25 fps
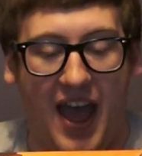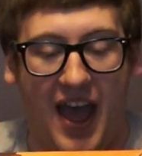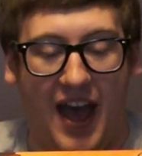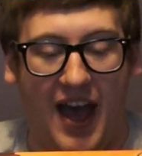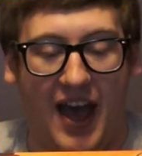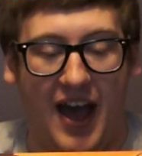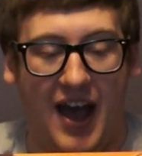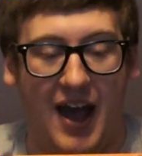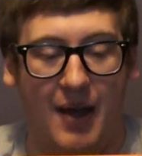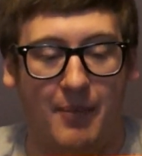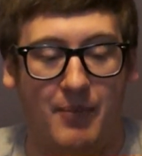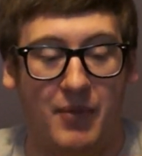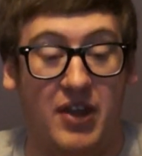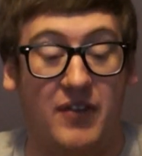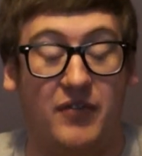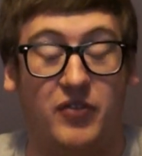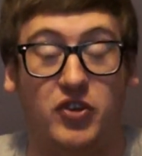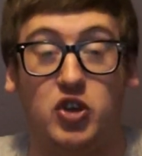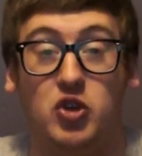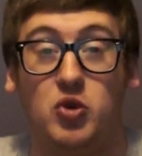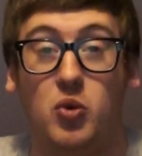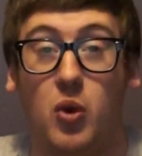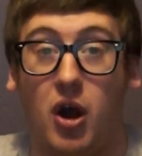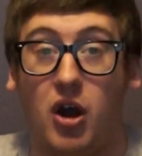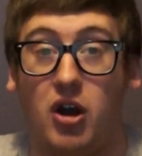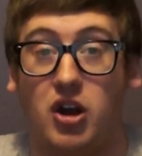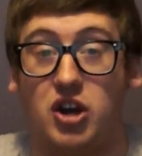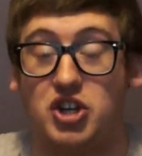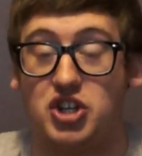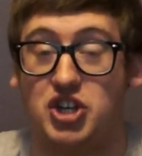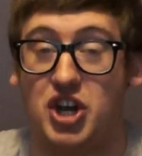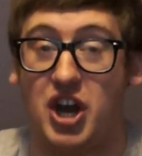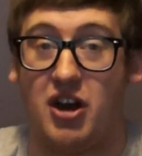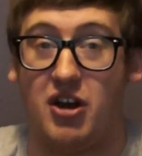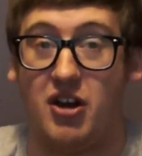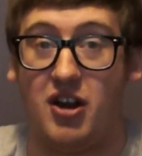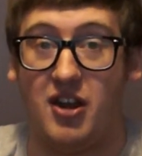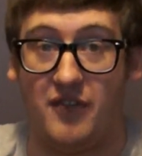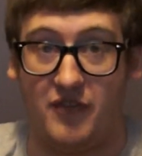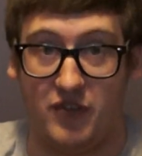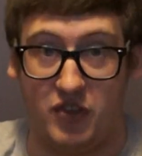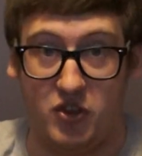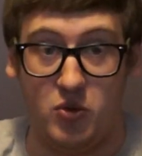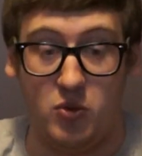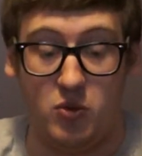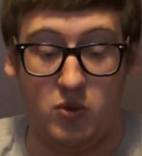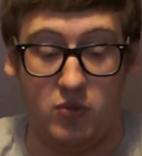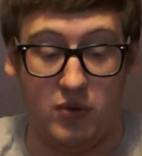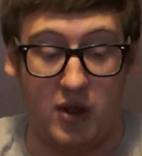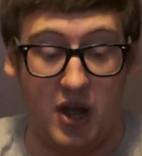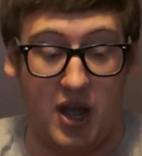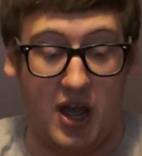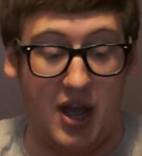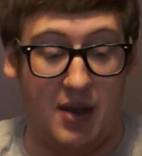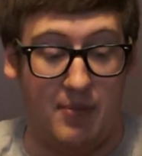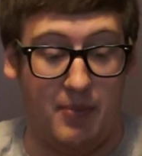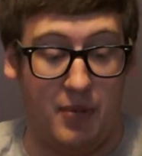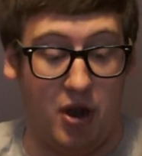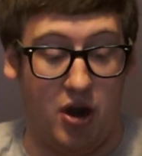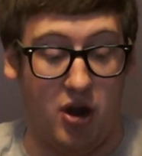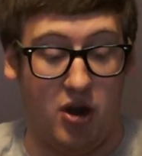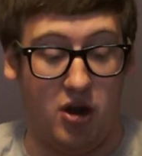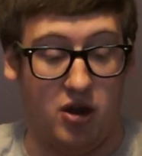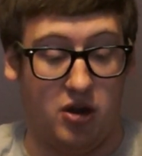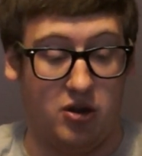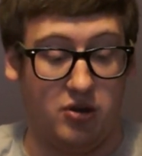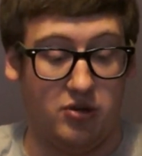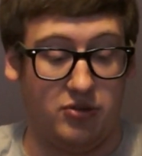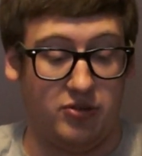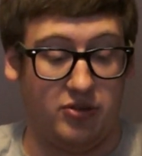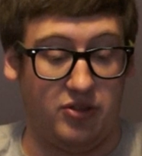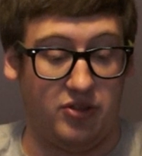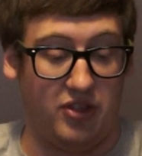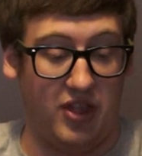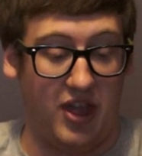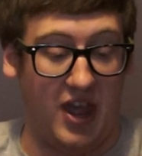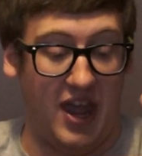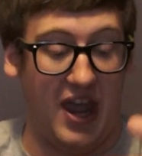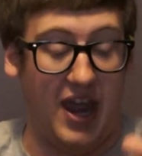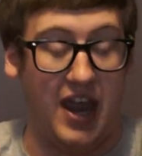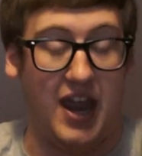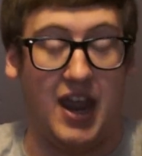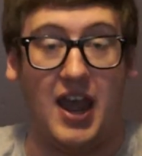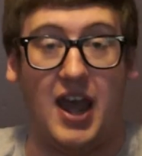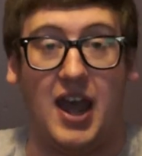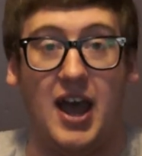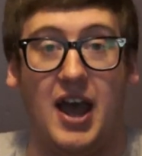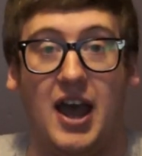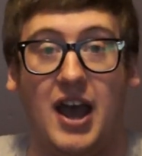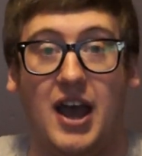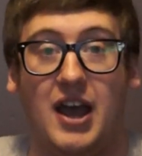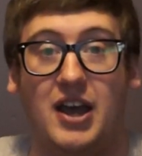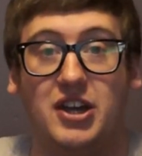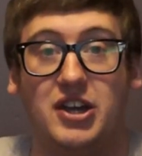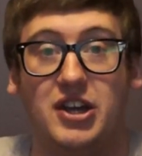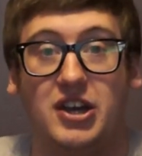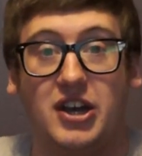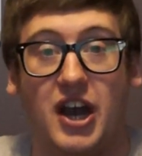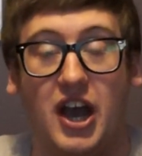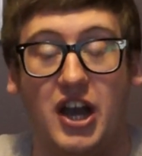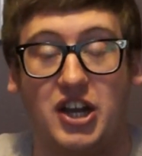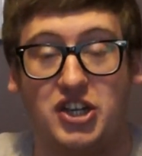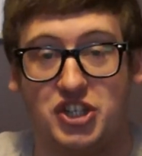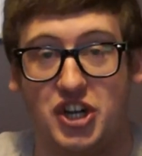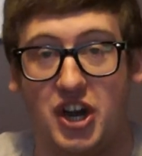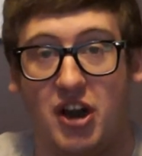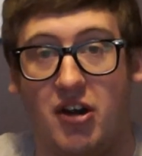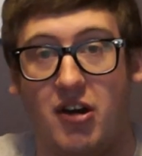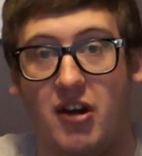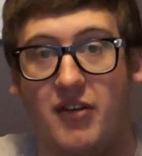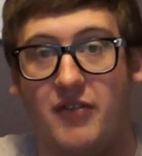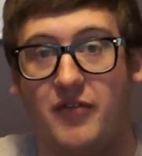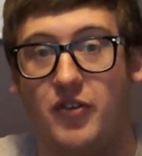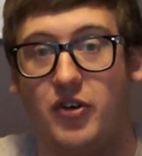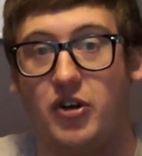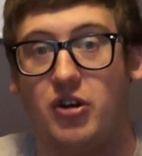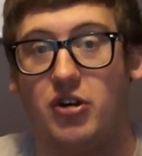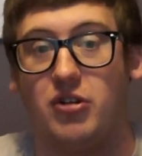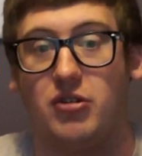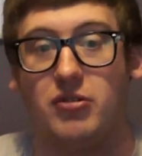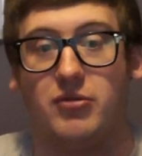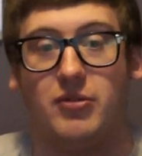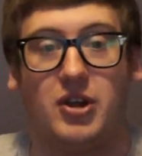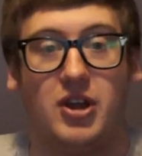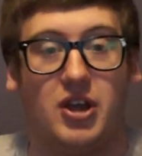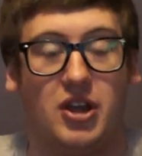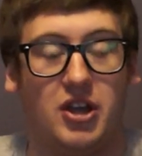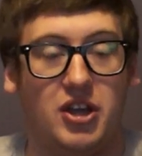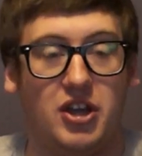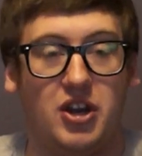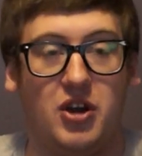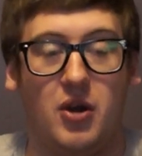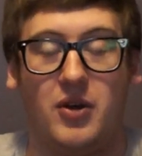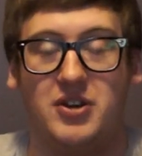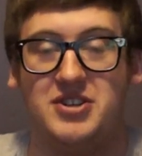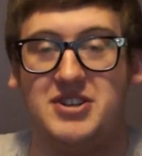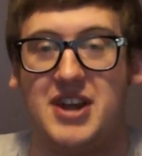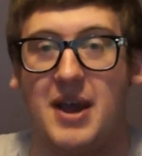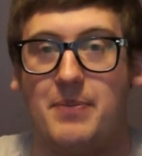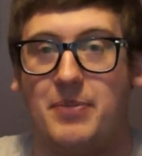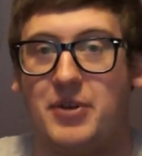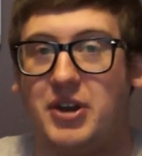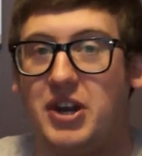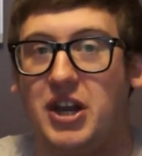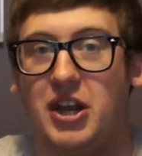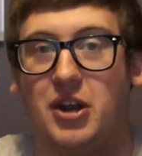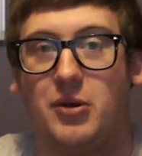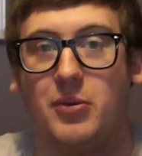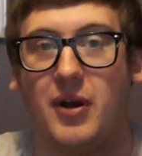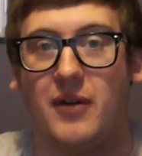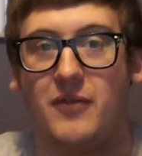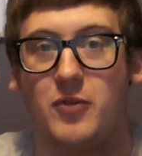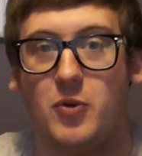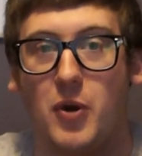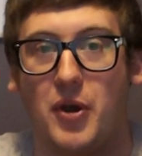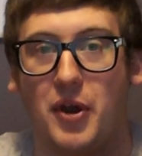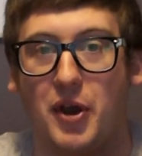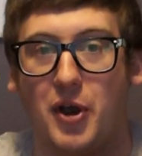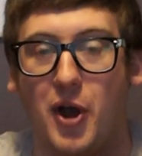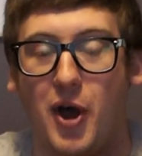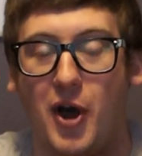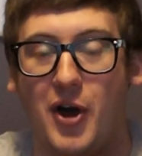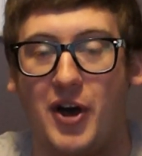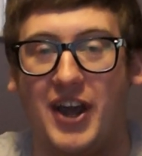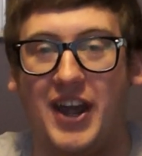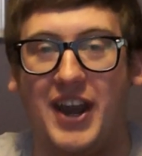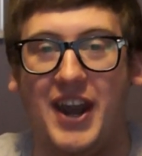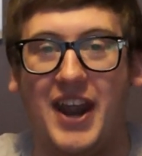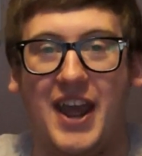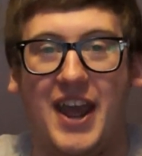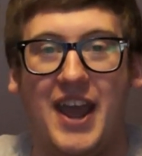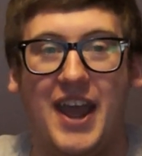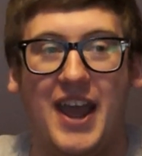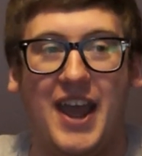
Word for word: Um, if you are a sheriff, if you um, are a, uh, a sheriff or, you know, a deputy or whatever you want to call it,